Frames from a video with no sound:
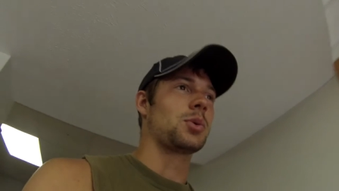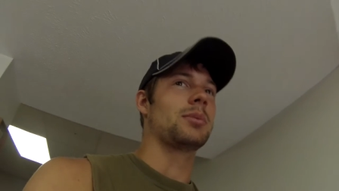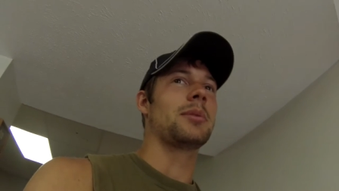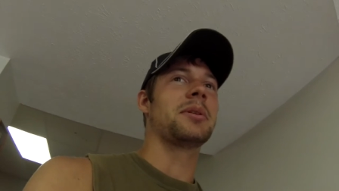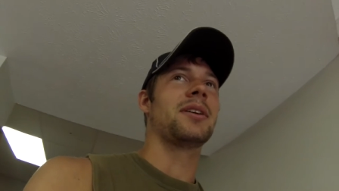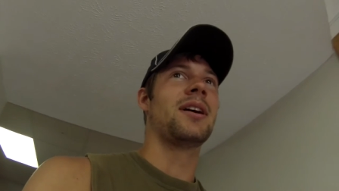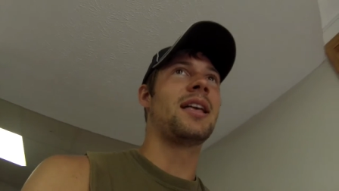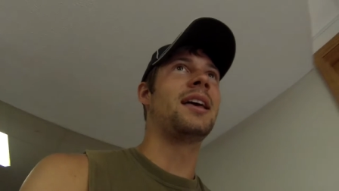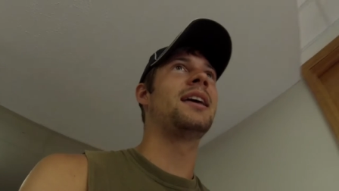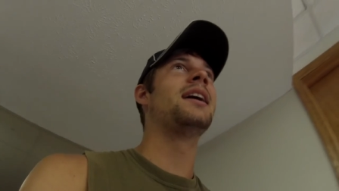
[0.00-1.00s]
warmed up a little.
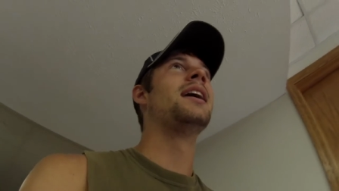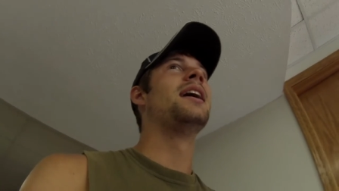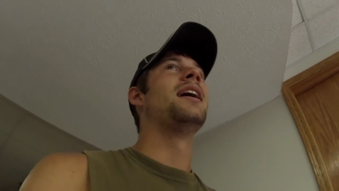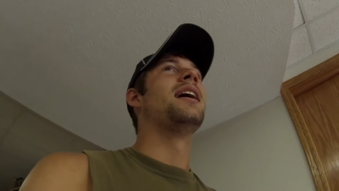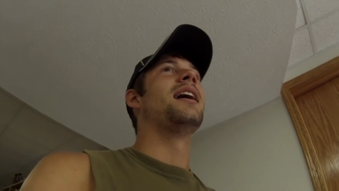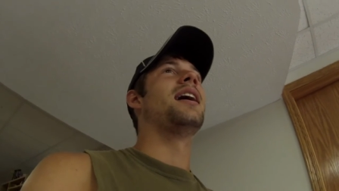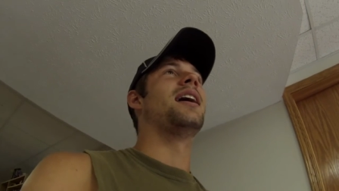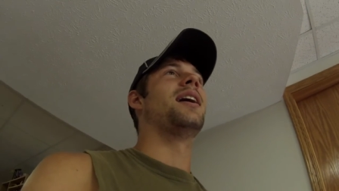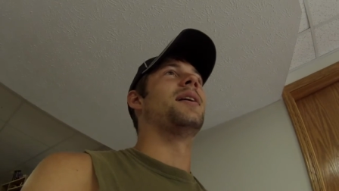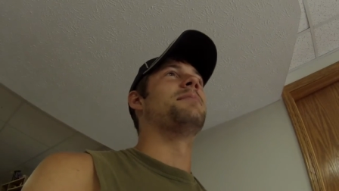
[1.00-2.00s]

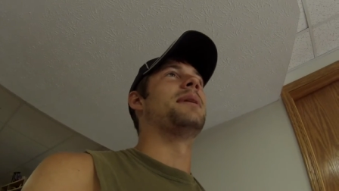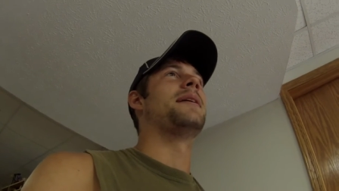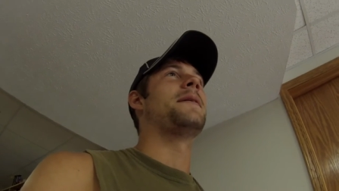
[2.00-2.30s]
Um,